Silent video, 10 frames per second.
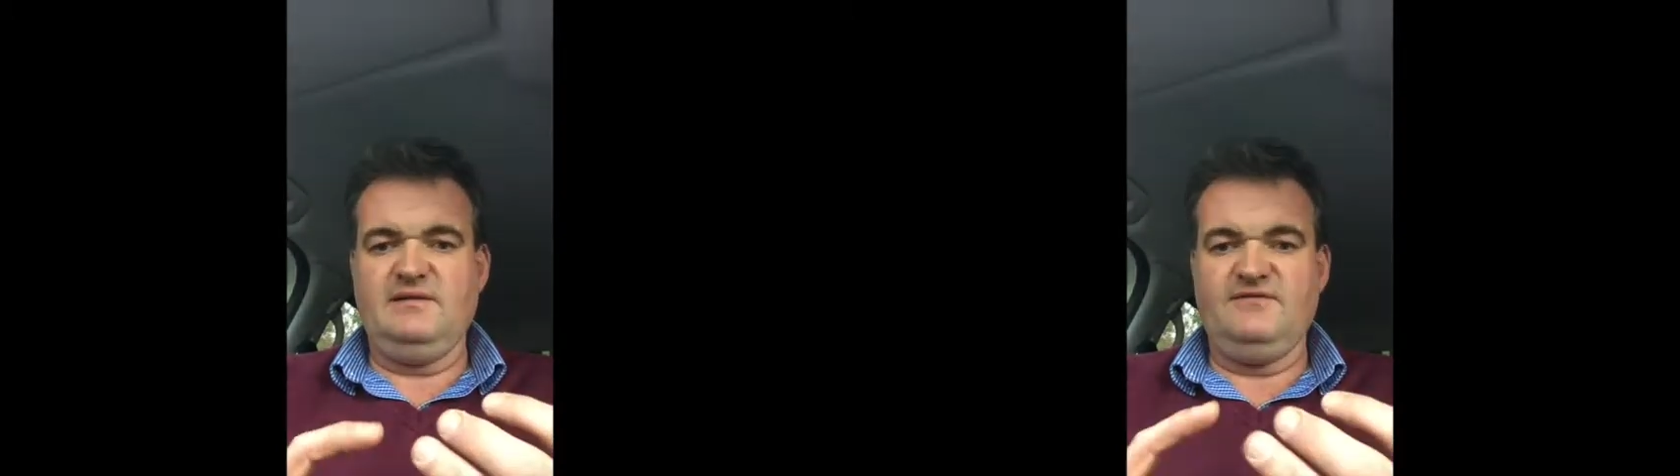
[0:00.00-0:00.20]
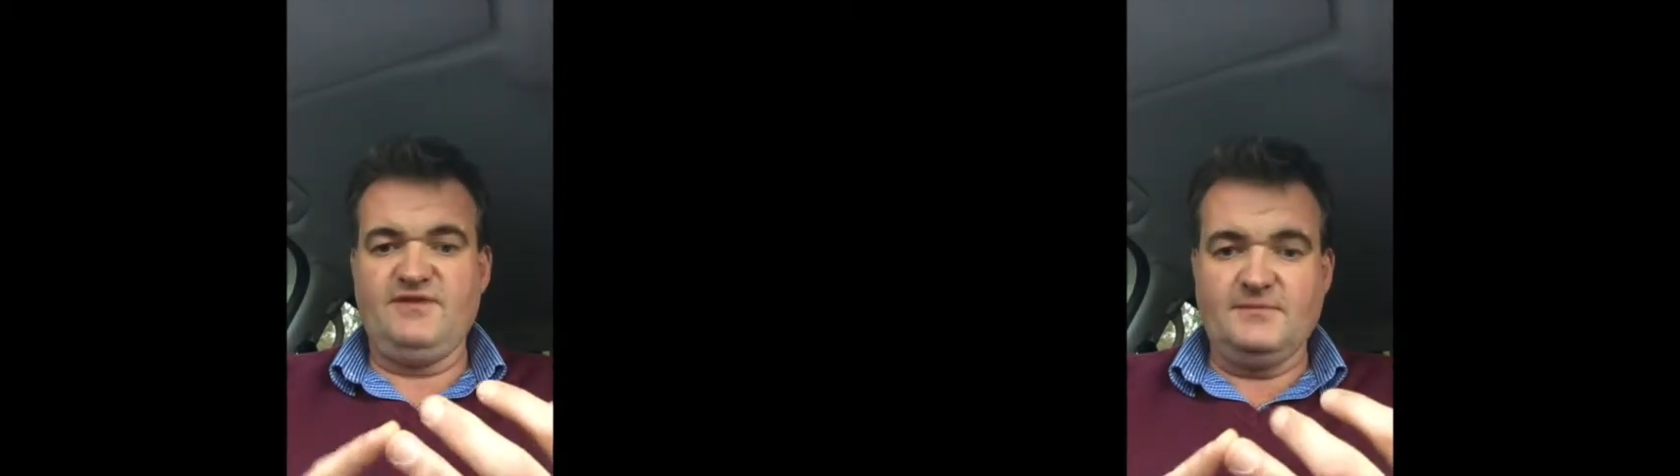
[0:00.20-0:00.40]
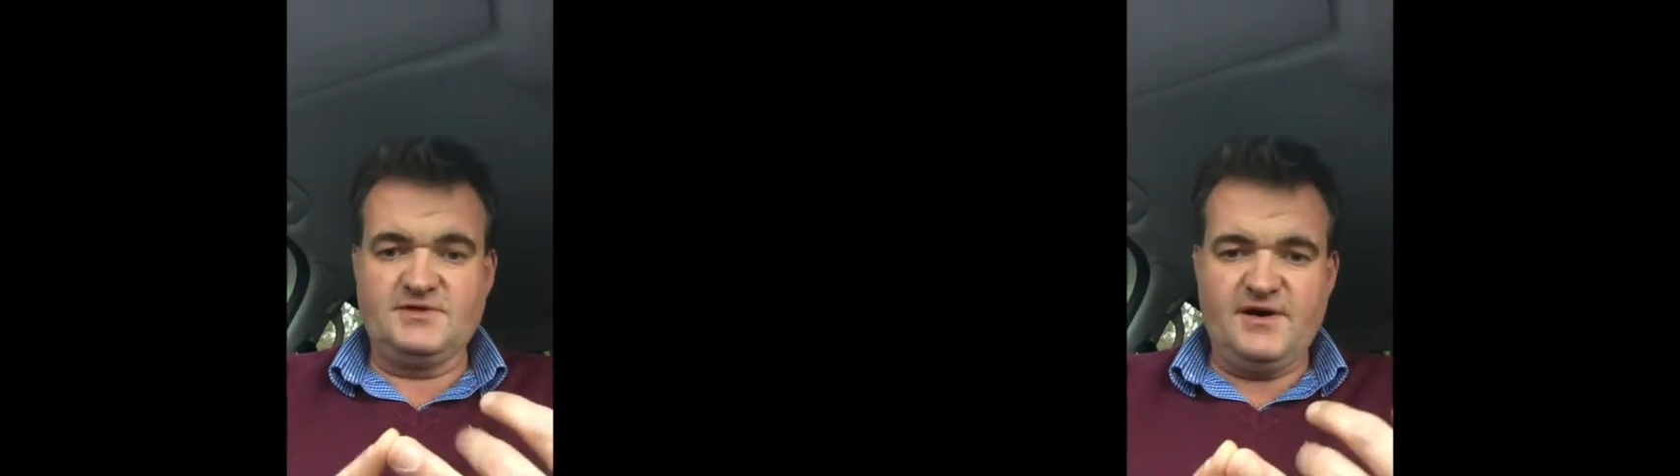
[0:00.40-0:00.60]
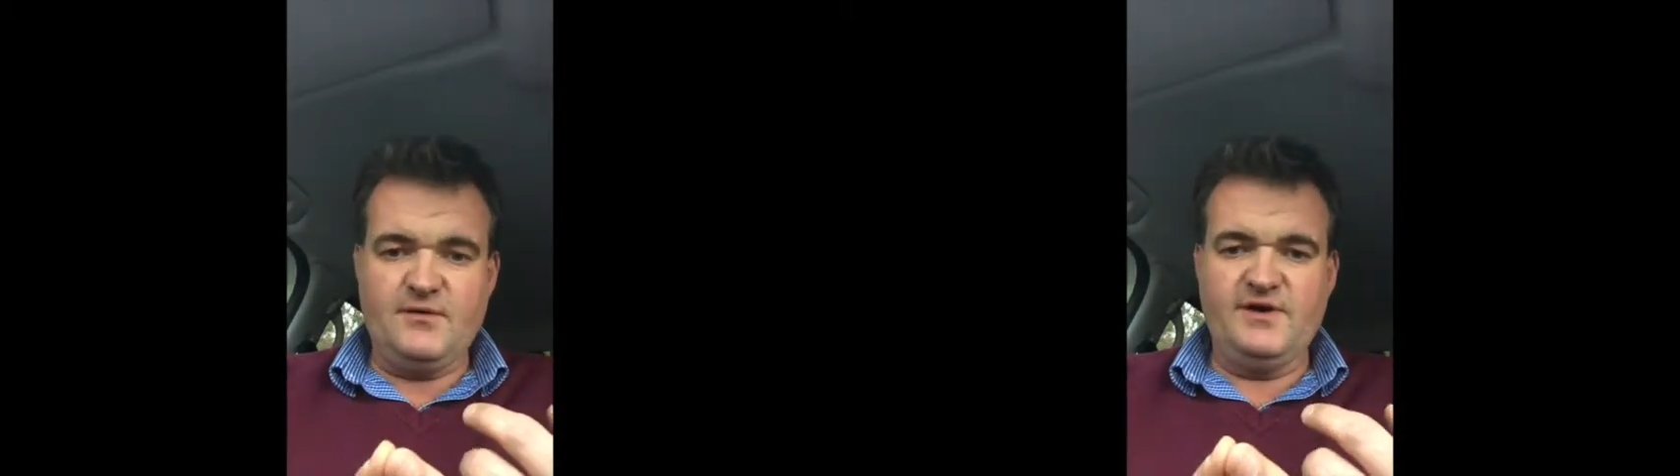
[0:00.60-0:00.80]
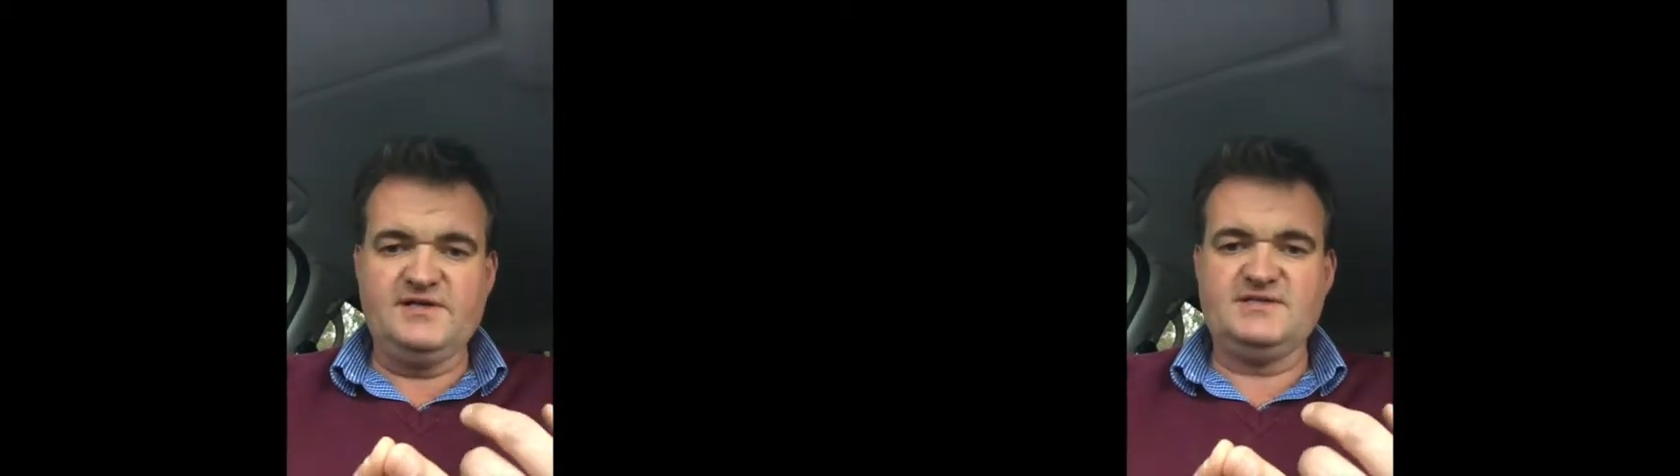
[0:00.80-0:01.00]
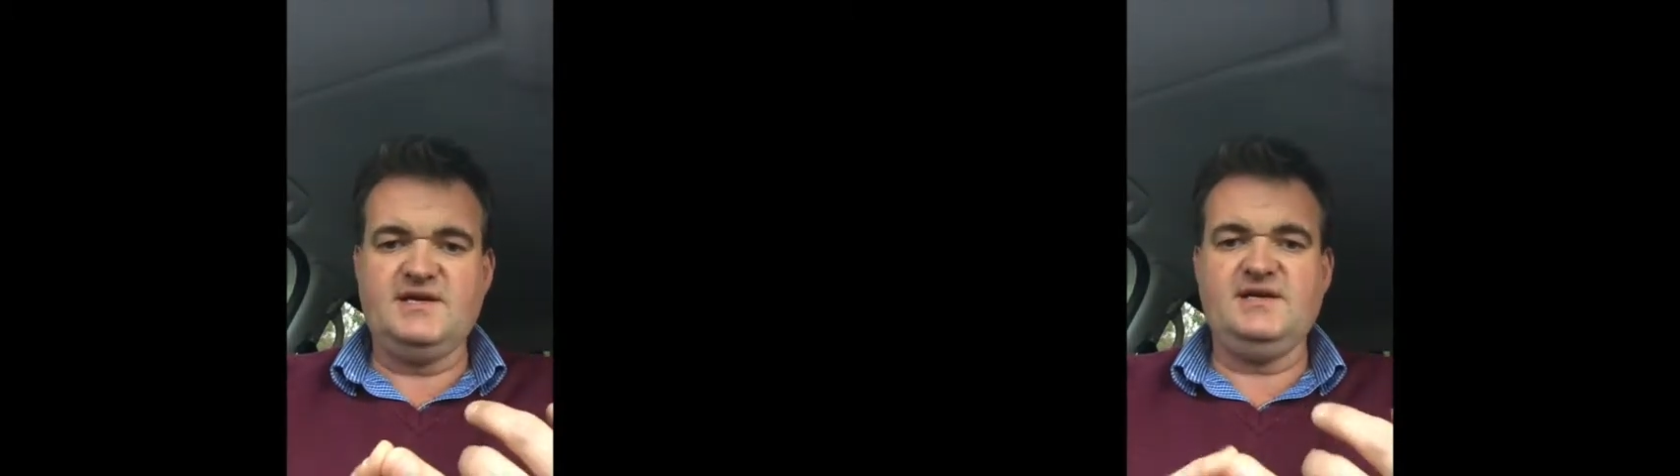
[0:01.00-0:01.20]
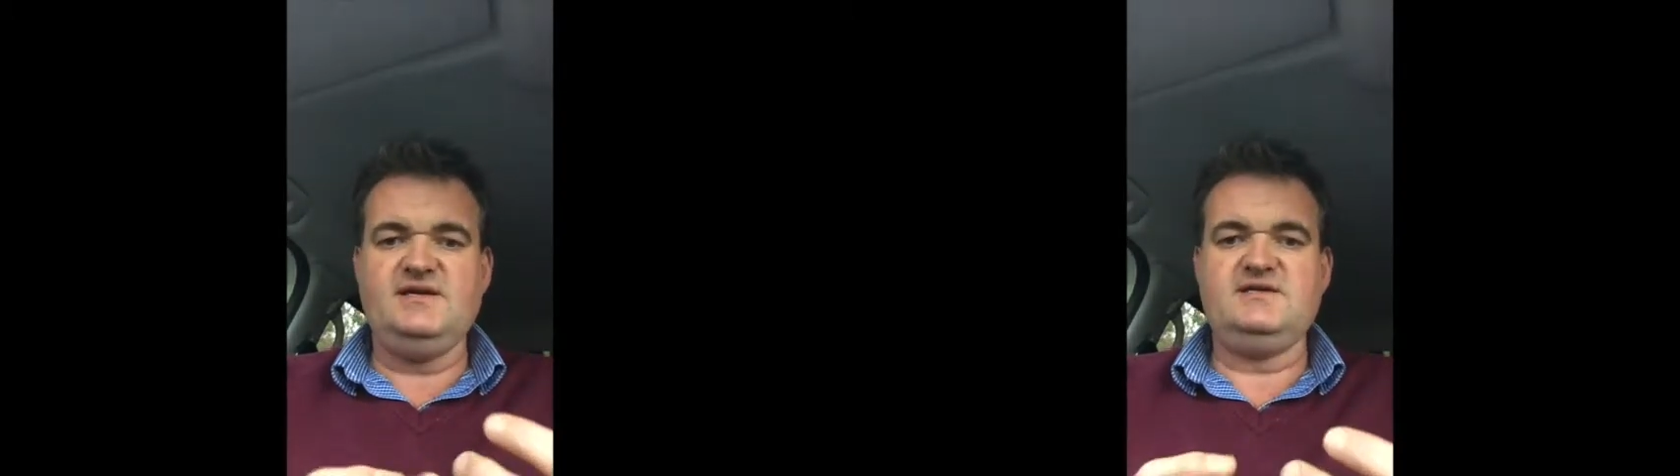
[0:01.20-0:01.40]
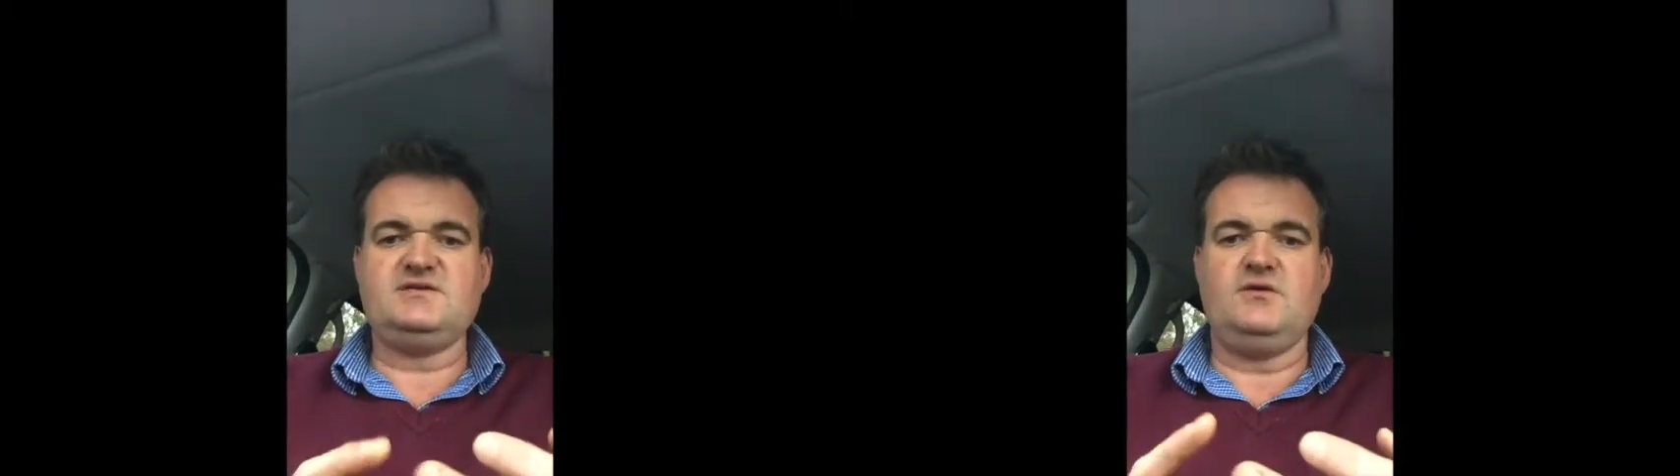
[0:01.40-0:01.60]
inflammatory airway disease